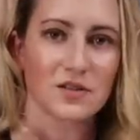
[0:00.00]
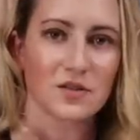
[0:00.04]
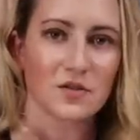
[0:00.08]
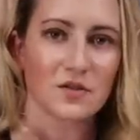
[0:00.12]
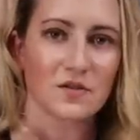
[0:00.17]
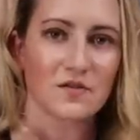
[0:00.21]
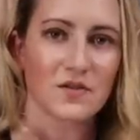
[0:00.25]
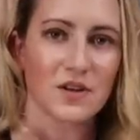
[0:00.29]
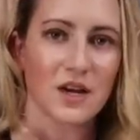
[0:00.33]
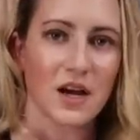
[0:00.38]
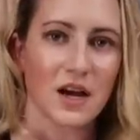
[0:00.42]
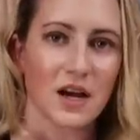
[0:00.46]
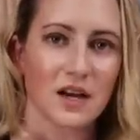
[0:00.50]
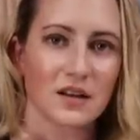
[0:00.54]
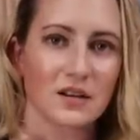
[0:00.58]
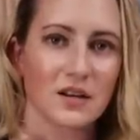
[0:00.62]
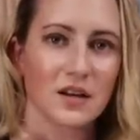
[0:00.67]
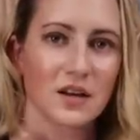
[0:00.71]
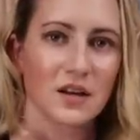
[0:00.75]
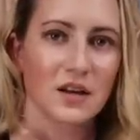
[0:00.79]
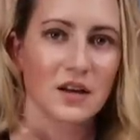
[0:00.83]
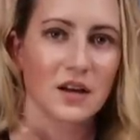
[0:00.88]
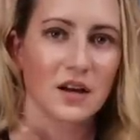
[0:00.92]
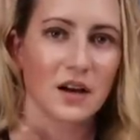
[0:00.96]
So we've got
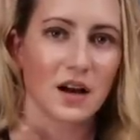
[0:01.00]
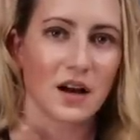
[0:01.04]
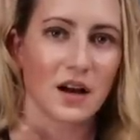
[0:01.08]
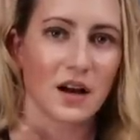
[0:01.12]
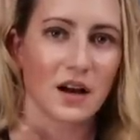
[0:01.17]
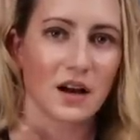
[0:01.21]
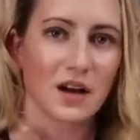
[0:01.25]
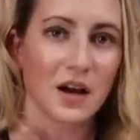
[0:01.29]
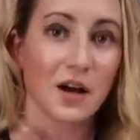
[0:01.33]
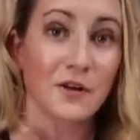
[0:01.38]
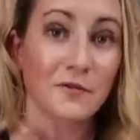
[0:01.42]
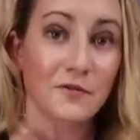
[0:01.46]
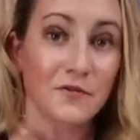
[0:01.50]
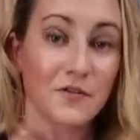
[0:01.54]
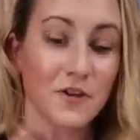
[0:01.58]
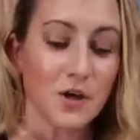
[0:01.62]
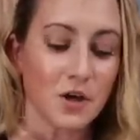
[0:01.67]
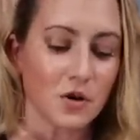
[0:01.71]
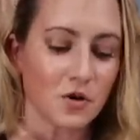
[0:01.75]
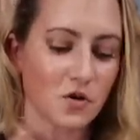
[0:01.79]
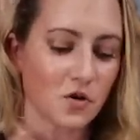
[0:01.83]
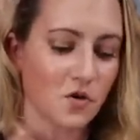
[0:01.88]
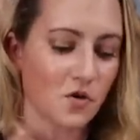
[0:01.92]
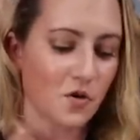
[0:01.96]
a
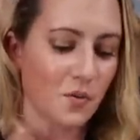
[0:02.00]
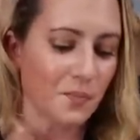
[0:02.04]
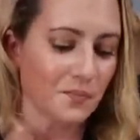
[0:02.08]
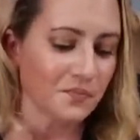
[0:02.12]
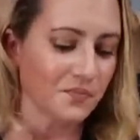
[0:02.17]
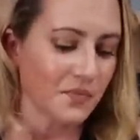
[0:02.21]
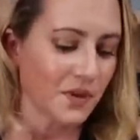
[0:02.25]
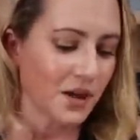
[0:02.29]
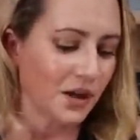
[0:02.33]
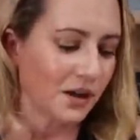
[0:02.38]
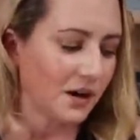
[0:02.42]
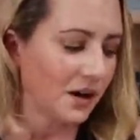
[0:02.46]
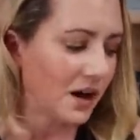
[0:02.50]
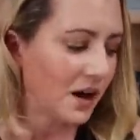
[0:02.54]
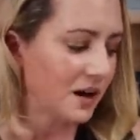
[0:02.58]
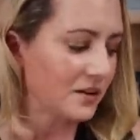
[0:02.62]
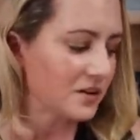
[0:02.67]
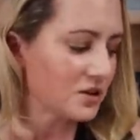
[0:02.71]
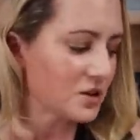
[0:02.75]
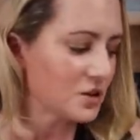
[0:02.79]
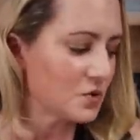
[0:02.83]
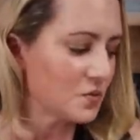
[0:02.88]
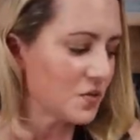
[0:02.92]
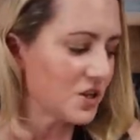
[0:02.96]
few.
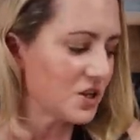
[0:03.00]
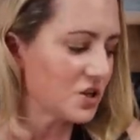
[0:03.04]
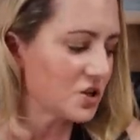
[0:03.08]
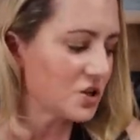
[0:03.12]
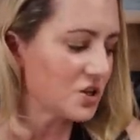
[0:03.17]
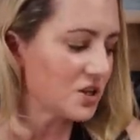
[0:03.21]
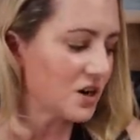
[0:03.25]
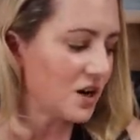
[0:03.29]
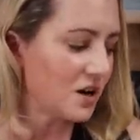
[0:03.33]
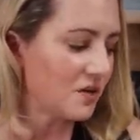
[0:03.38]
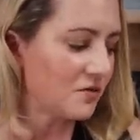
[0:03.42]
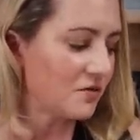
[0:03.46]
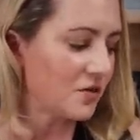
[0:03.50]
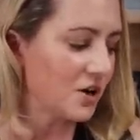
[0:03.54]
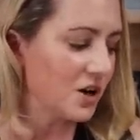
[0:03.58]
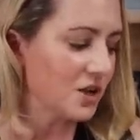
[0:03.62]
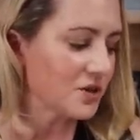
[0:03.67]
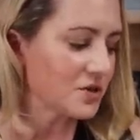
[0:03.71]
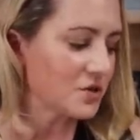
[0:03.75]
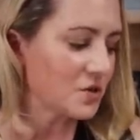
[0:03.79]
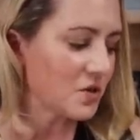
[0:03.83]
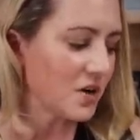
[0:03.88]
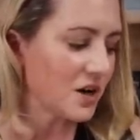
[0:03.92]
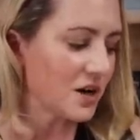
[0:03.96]
The Sweet Chef
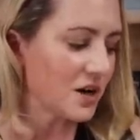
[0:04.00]
also